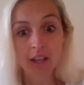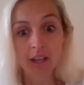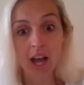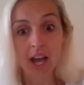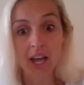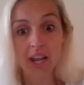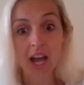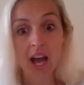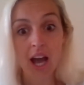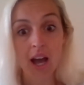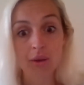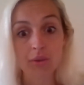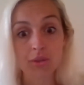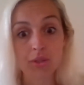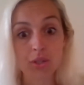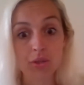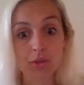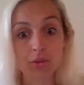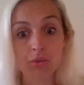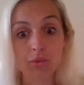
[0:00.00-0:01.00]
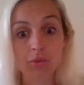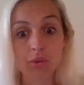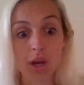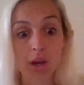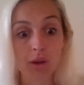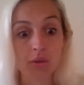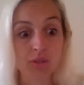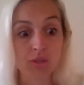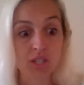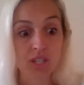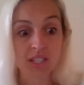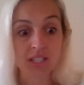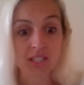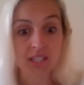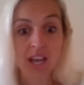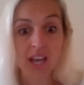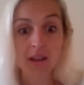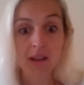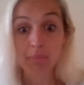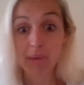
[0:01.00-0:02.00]
and how do coaches
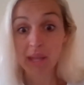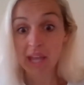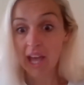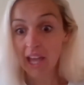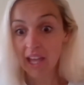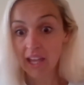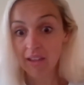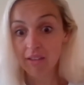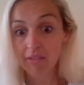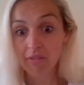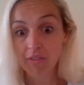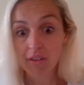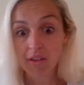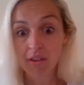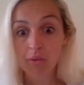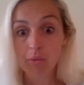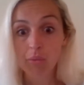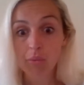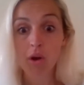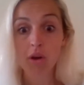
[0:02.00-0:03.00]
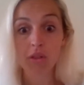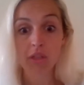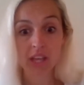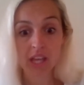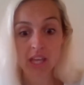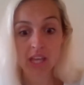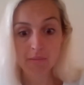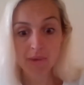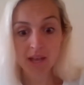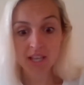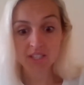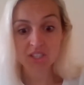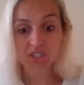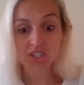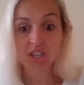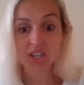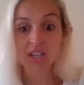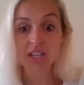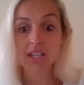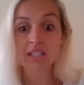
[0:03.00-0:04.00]
then behave, what are the key
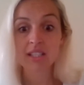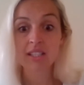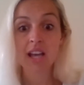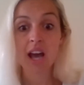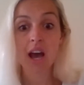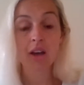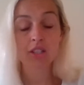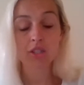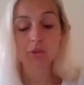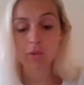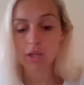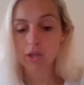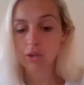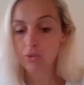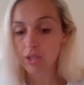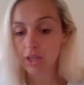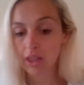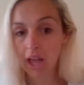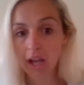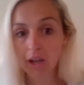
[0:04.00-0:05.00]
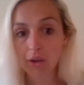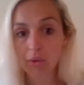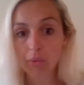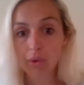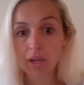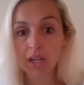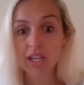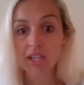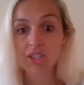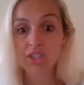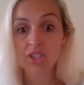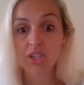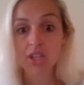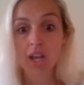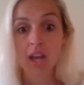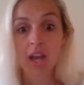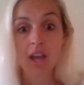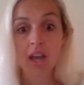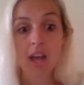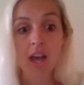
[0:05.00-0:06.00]
messages, how do we use language,
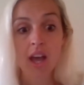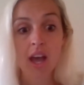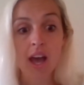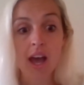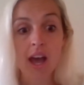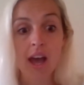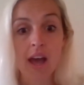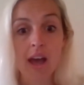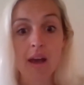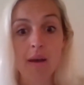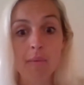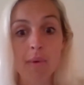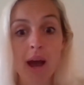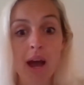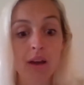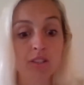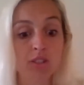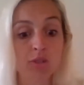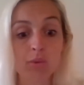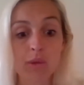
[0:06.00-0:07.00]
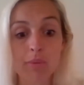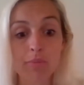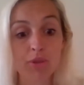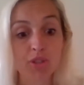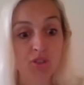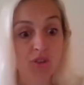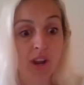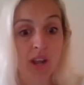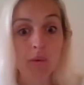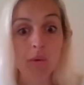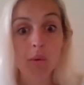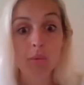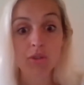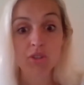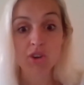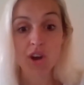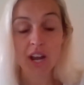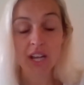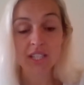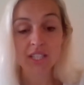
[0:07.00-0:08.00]
how do we portray what we're
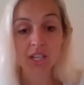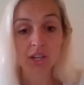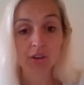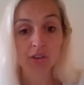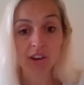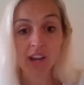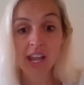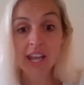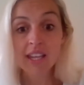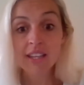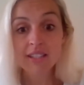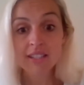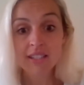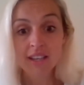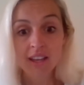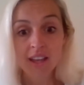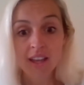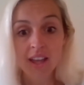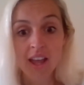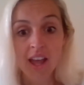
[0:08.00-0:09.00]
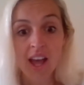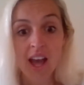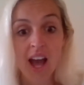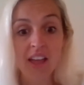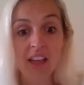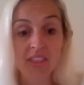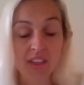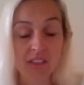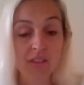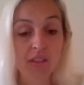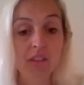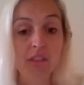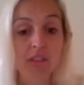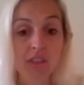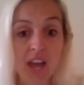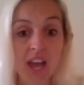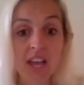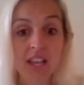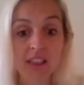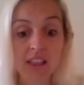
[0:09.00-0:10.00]
trying to create. And then the
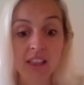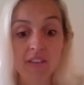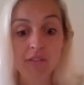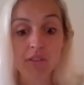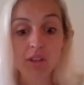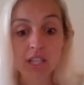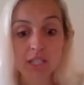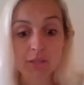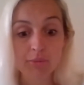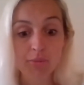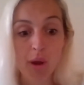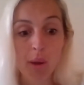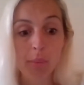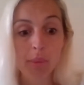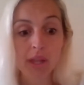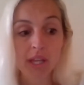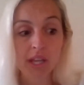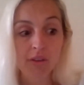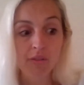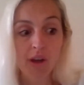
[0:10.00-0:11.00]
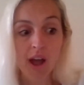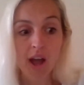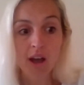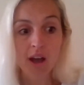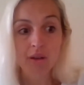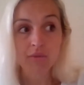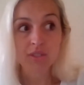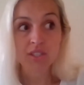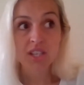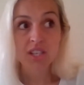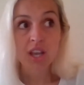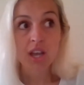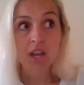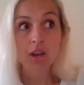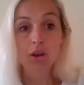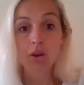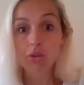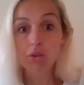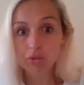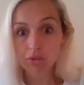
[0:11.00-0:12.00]
third level is probably around
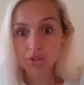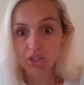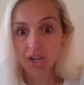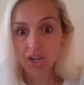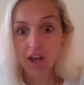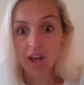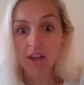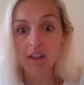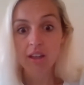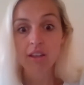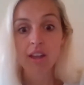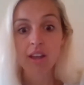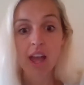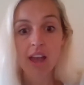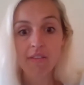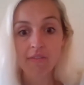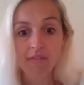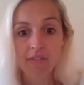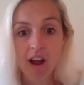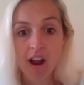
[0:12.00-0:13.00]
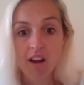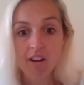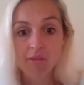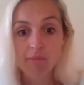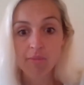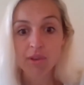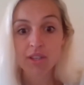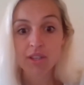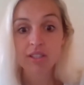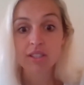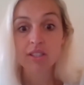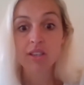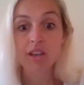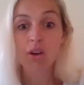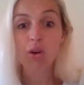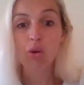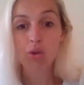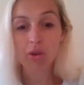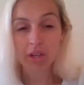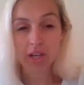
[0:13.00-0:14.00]
culture, environment,
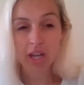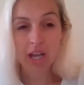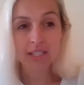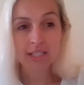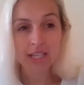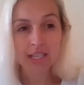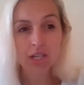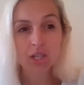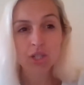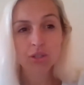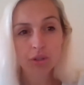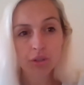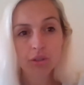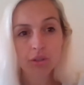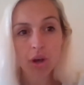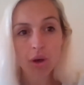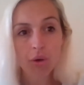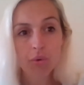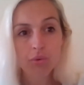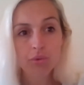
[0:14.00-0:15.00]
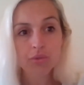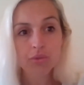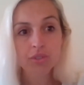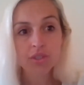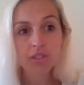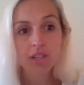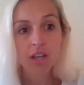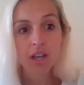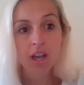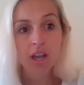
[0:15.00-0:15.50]
organisational goals,